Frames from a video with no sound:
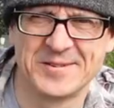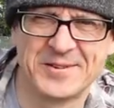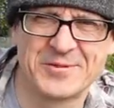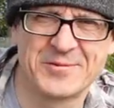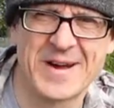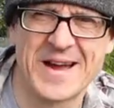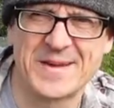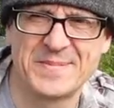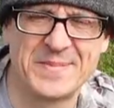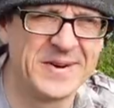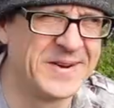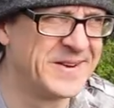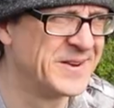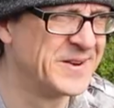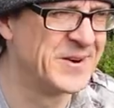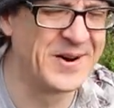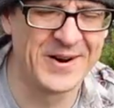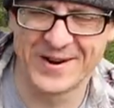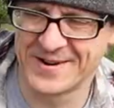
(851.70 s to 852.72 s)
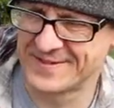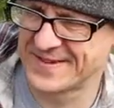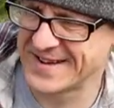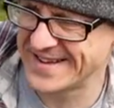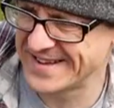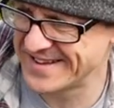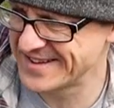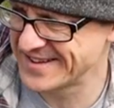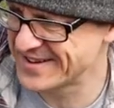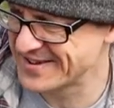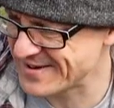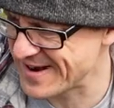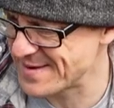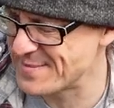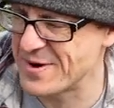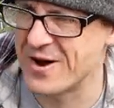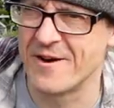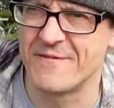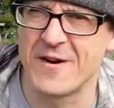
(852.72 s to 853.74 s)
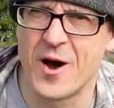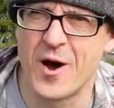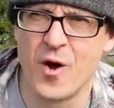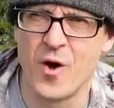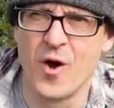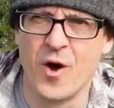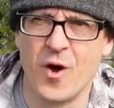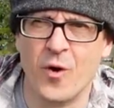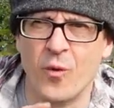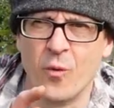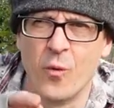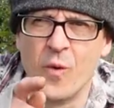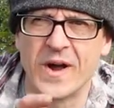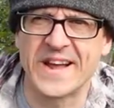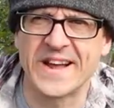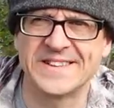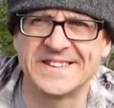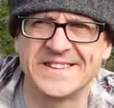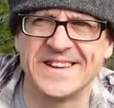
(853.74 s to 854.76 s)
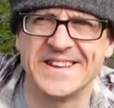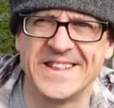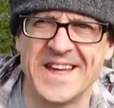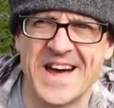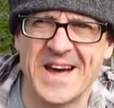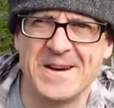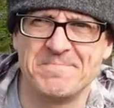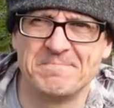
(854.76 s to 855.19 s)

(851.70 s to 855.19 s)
Gripe over. We're getting there.